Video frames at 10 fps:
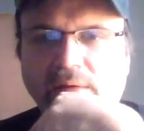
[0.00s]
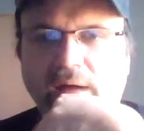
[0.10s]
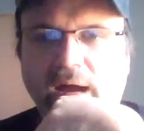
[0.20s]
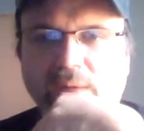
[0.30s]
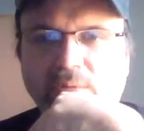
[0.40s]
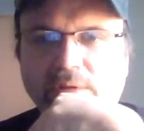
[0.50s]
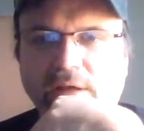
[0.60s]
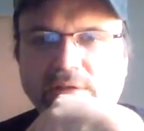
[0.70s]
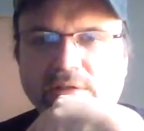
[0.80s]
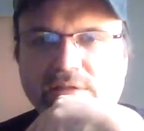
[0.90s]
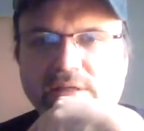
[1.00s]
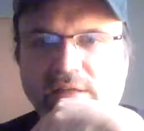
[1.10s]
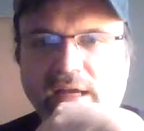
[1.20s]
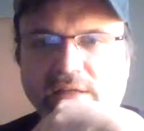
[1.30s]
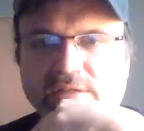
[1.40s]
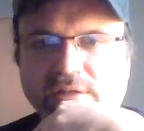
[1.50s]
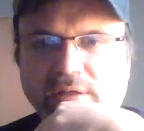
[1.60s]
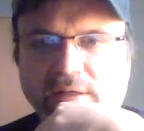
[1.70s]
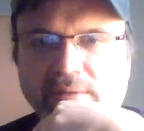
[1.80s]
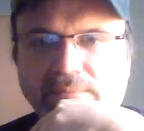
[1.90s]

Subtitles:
I would like to see that circuit.